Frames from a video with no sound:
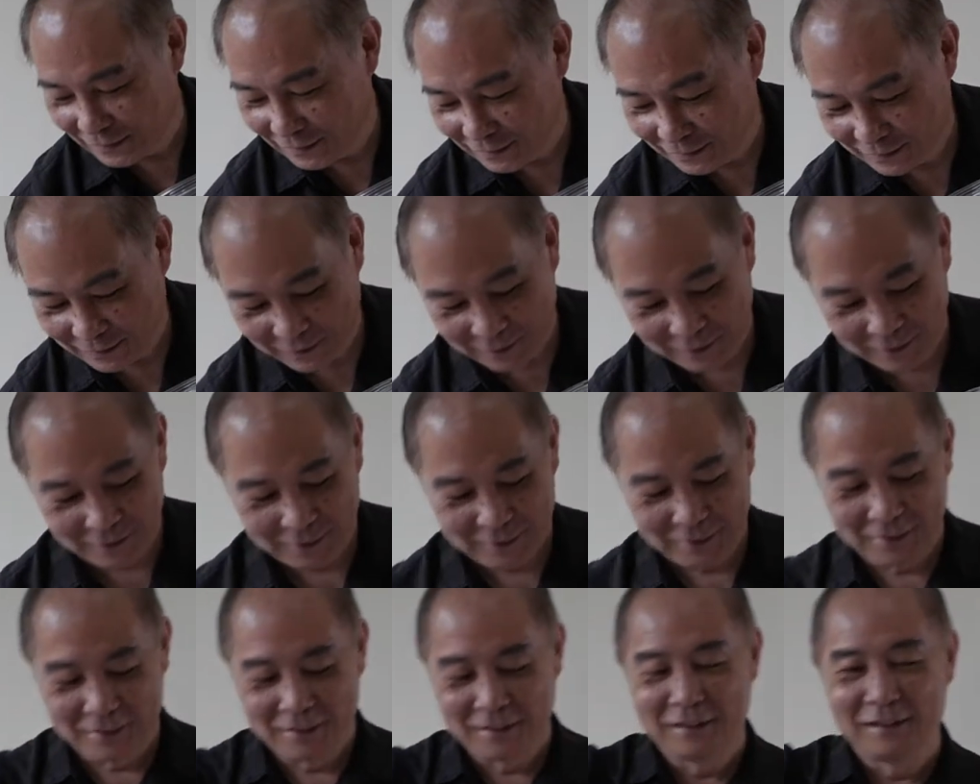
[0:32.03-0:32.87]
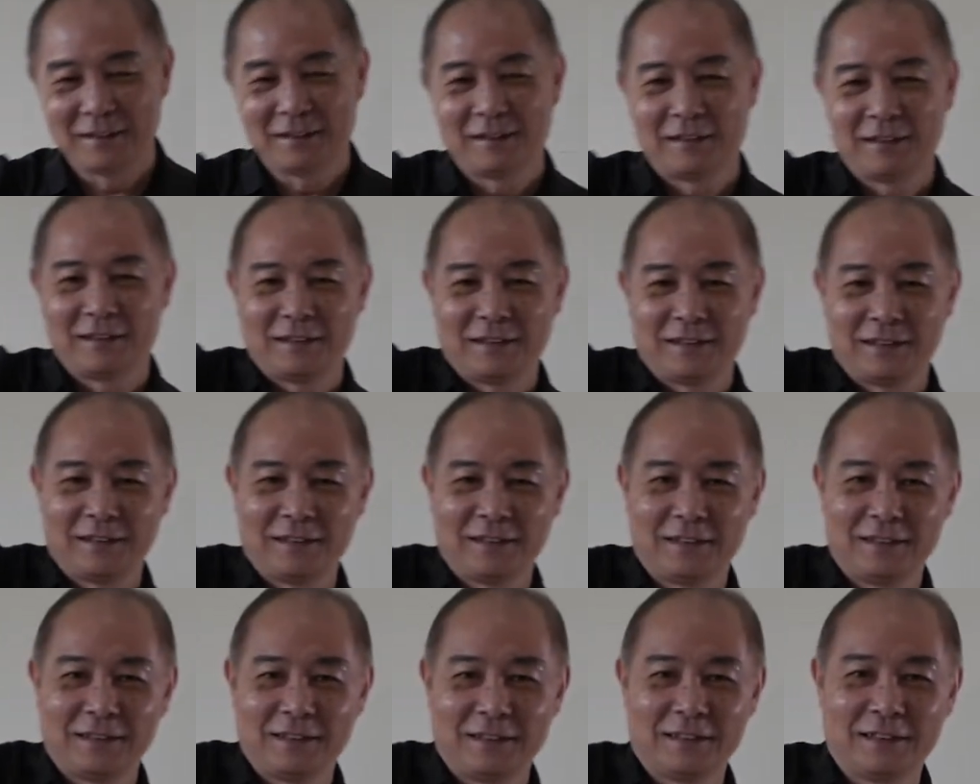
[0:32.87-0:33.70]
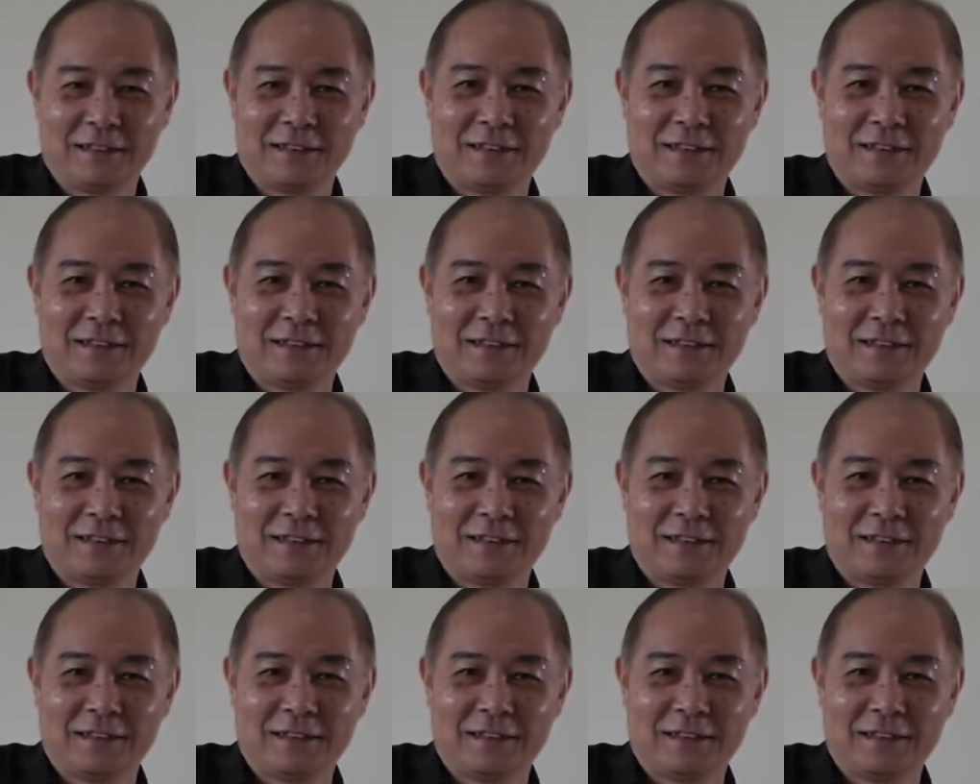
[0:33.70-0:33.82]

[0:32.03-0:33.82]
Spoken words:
Nobody speaks.